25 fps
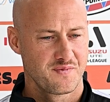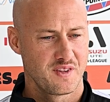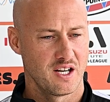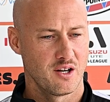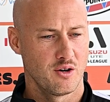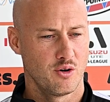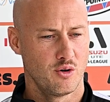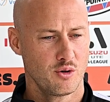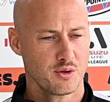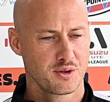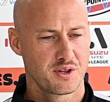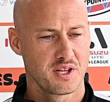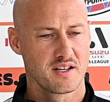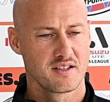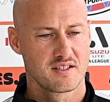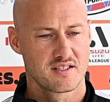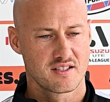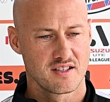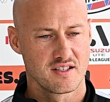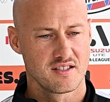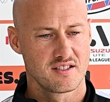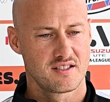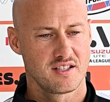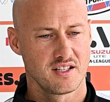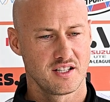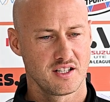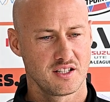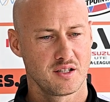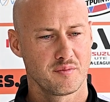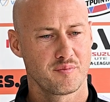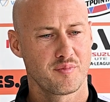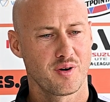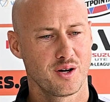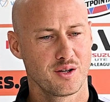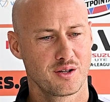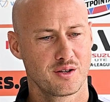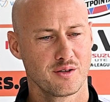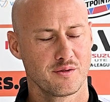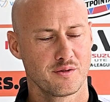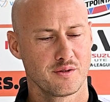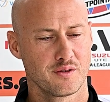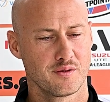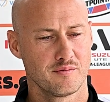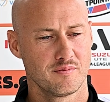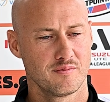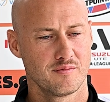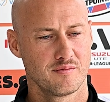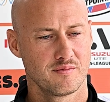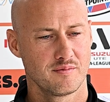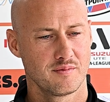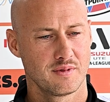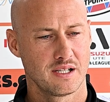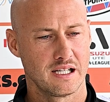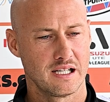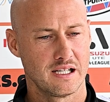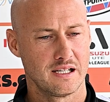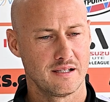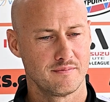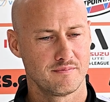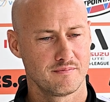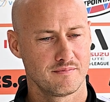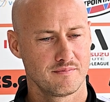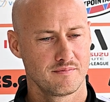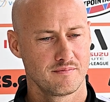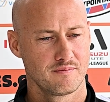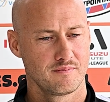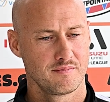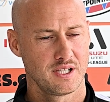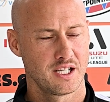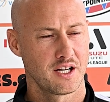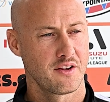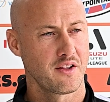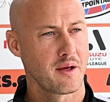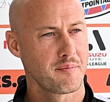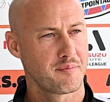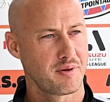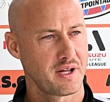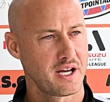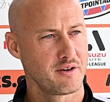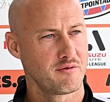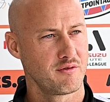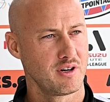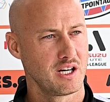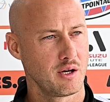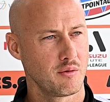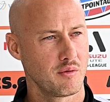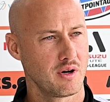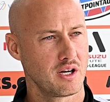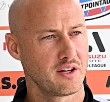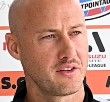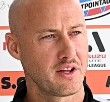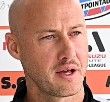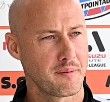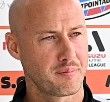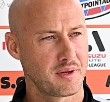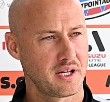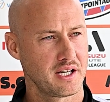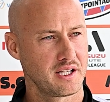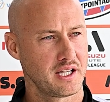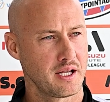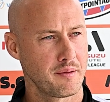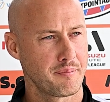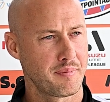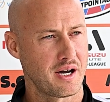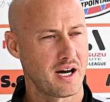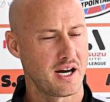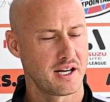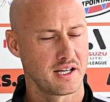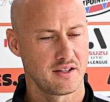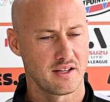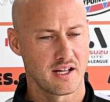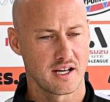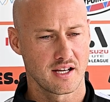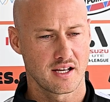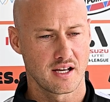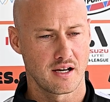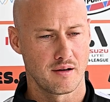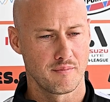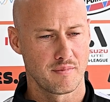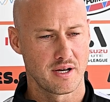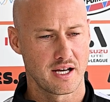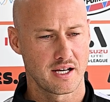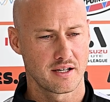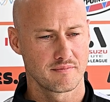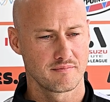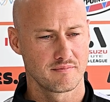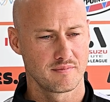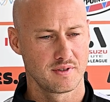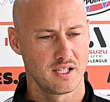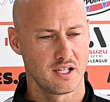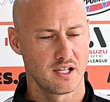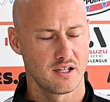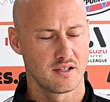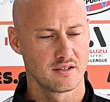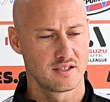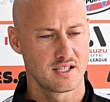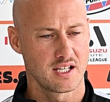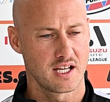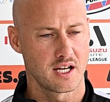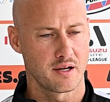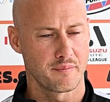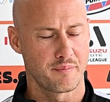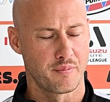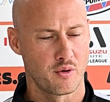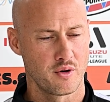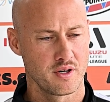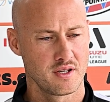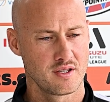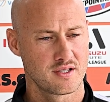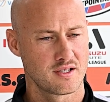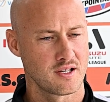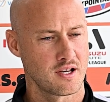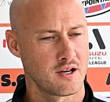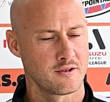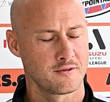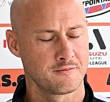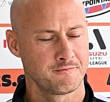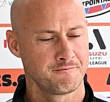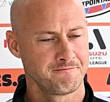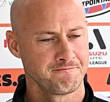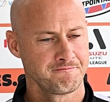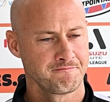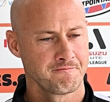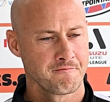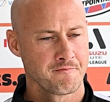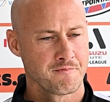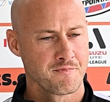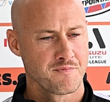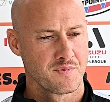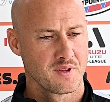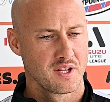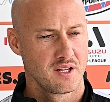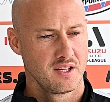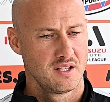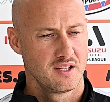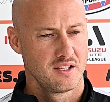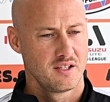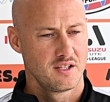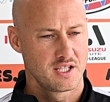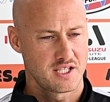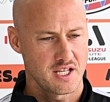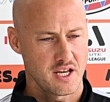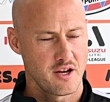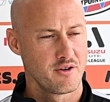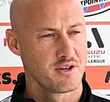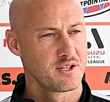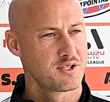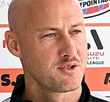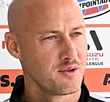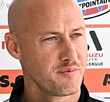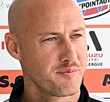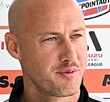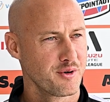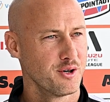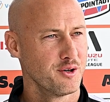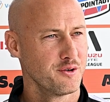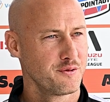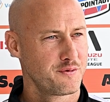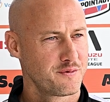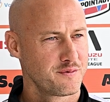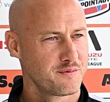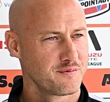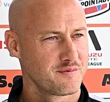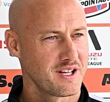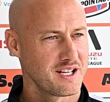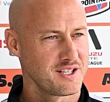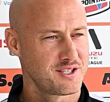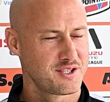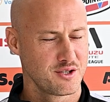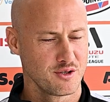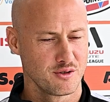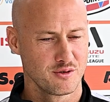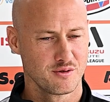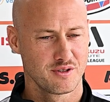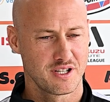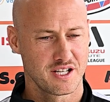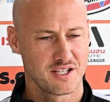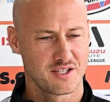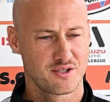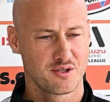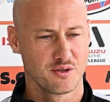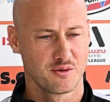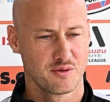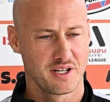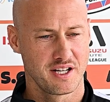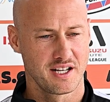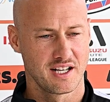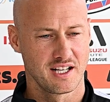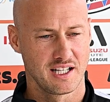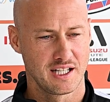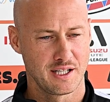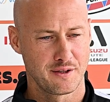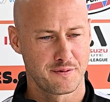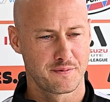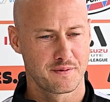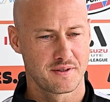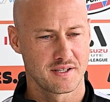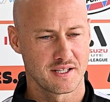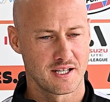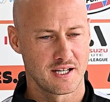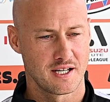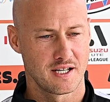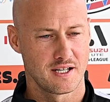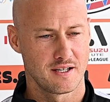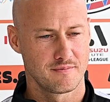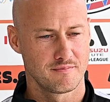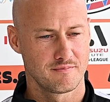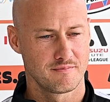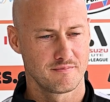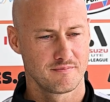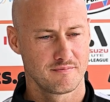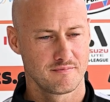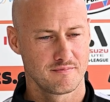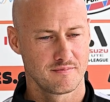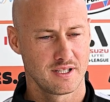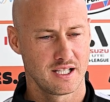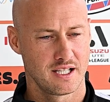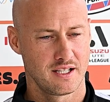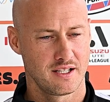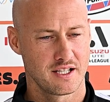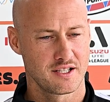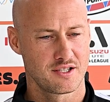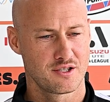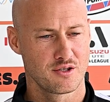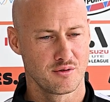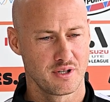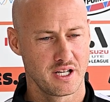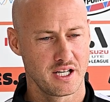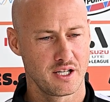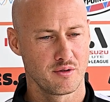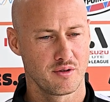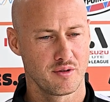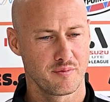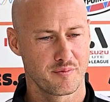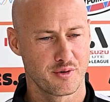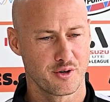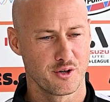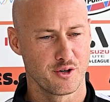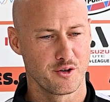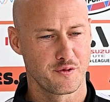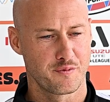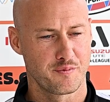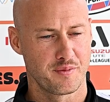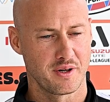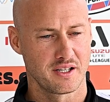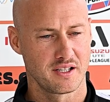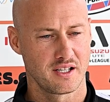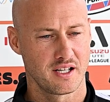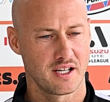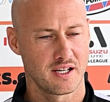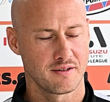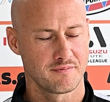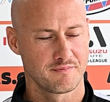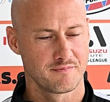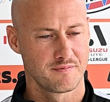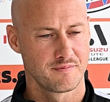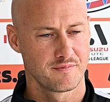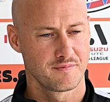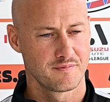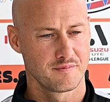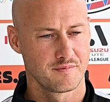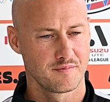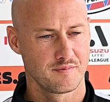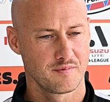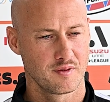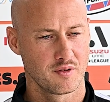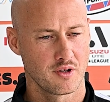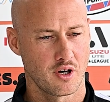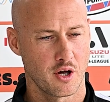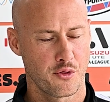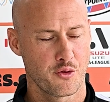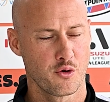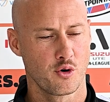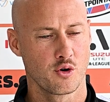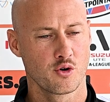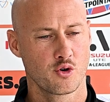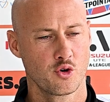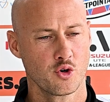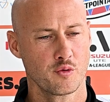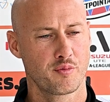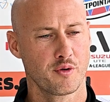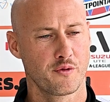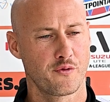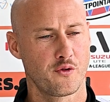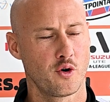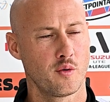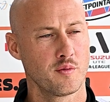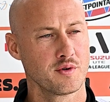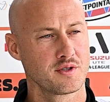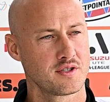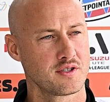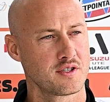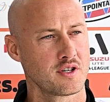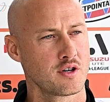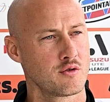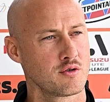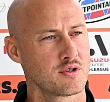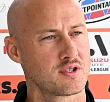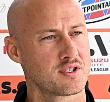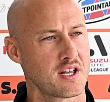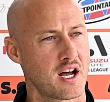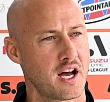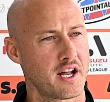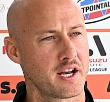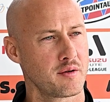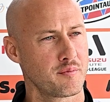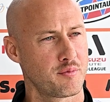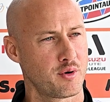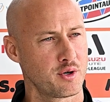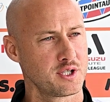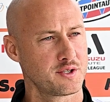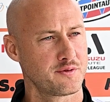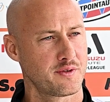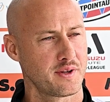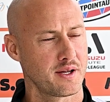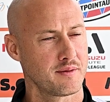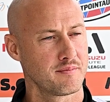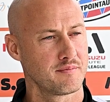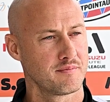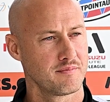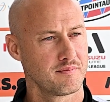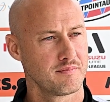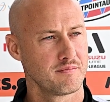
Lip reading: all things considered, the both of them, they played really well, and they played their part in that comeback, to get a point. So there's areas to improve. They still need a lift, and they still need to improve. But yeah, I thought good performances and good starting points for them.